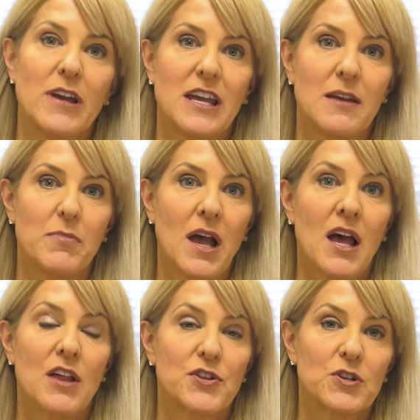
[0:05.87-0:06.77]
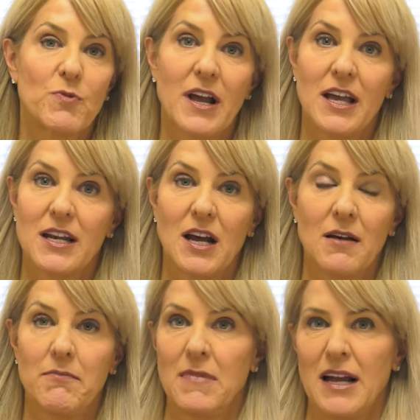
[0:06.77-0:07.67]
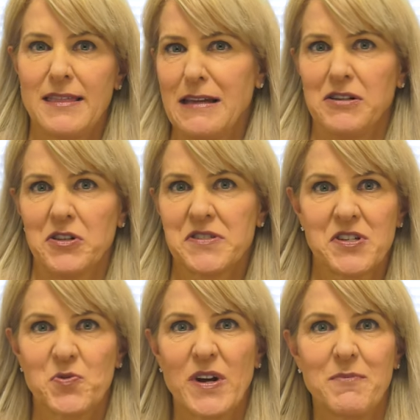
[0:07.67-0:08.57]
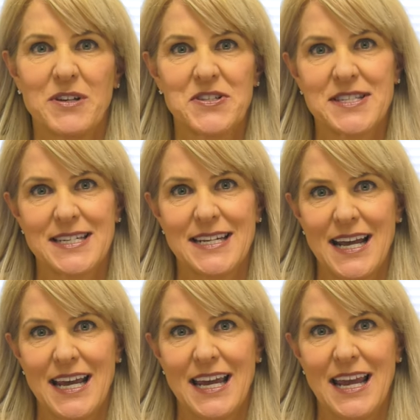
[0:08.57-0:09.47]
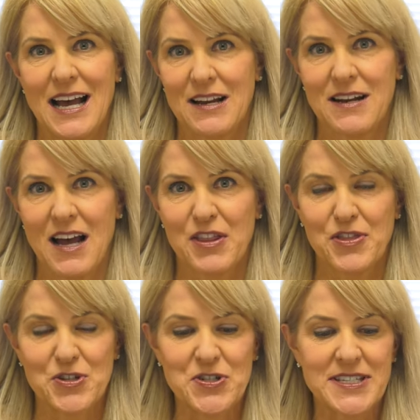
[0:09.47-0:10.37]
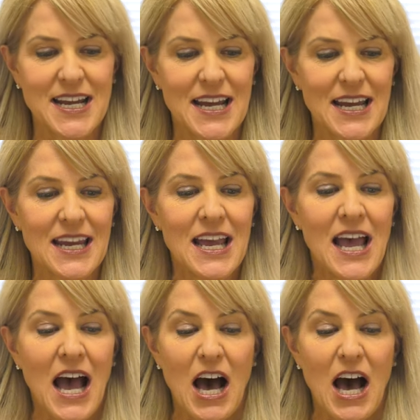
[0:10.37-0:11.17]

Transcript: We third read, I think, close to 20 bills today on Thursday.